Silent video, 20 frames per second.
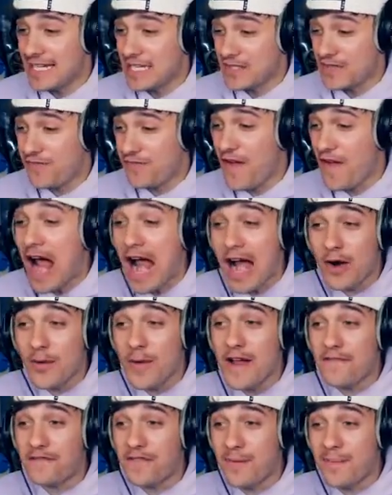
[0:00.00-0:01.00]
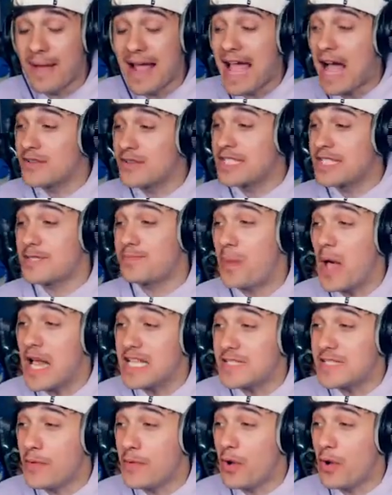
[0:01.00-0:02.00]
to get as far away from my house as
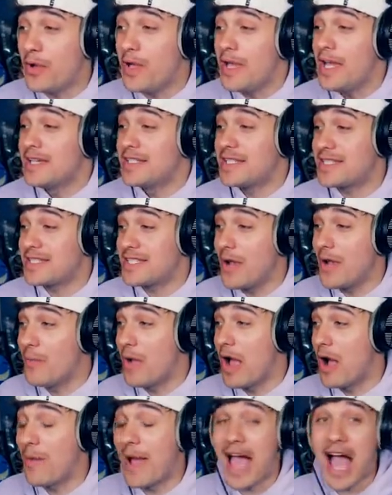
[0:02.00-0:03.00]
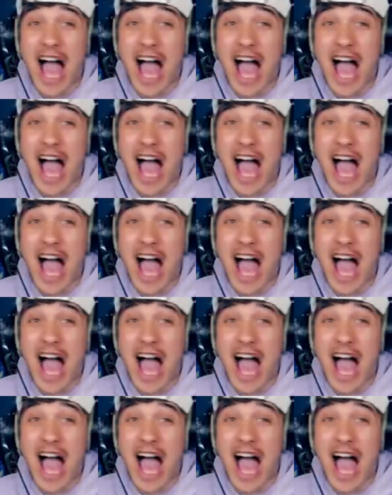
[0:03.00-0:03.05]
possible to somewhere